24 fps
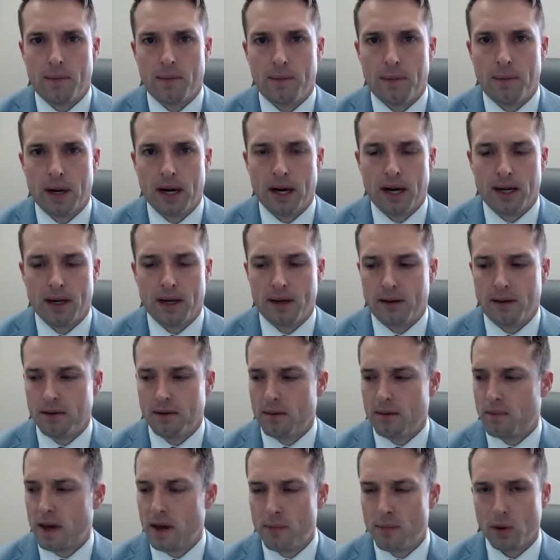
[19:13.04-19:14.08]
But
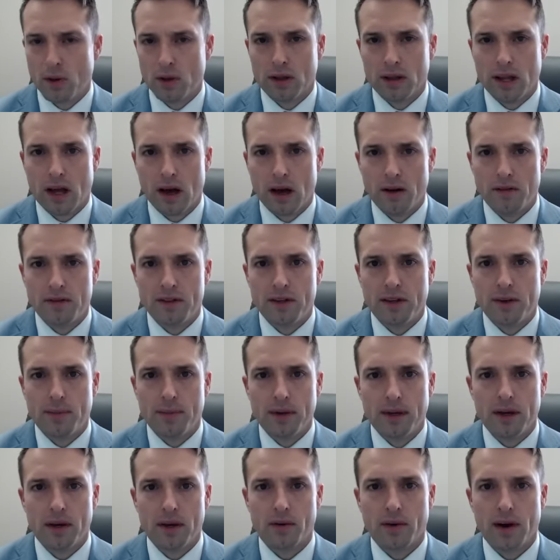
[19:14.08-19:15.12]
people love to
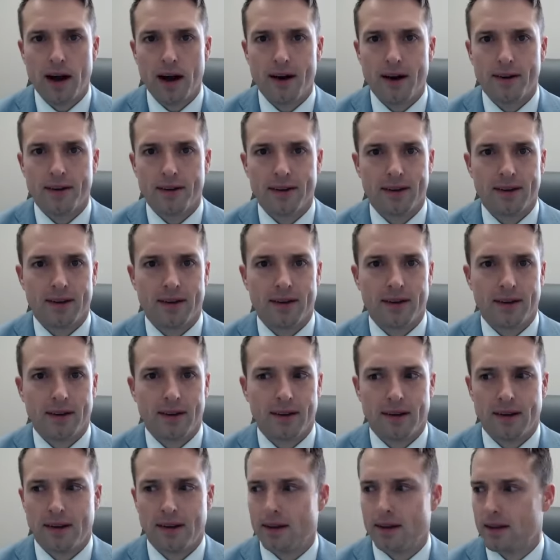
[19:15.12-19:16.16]
be around
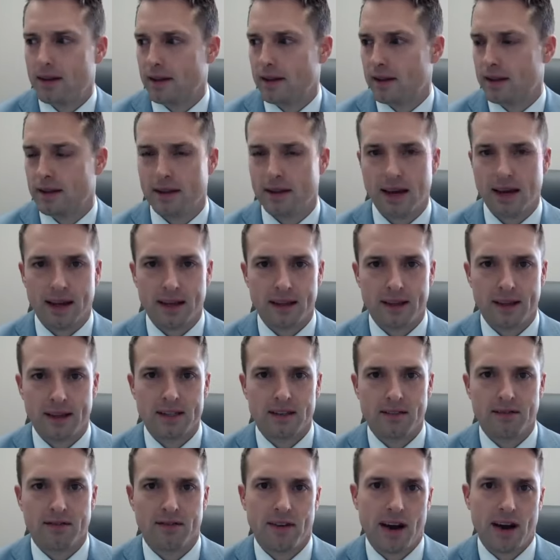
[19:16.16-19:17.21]
like this
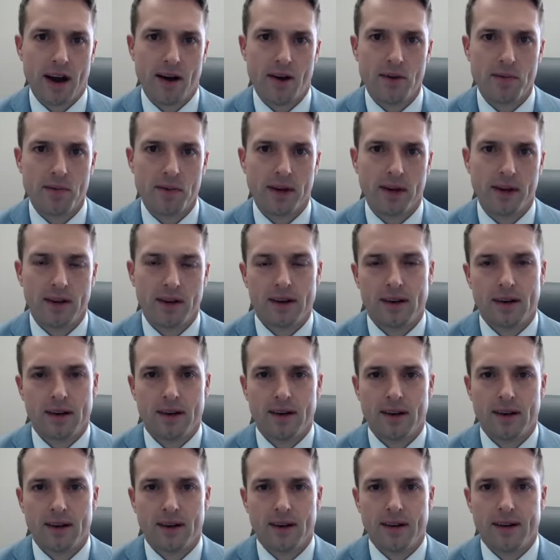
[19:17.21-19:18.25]
environment.
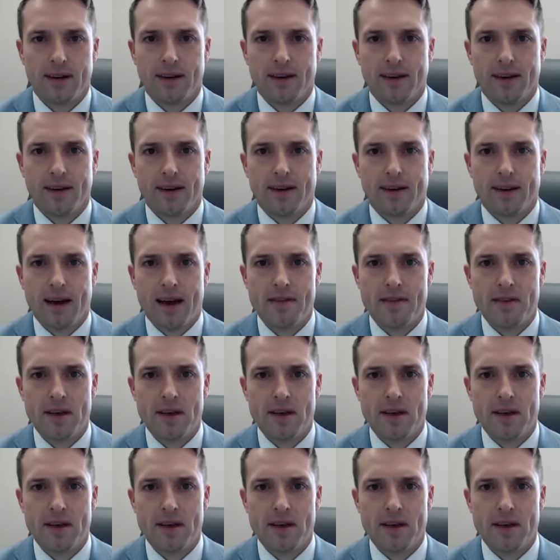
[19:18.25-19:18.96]
And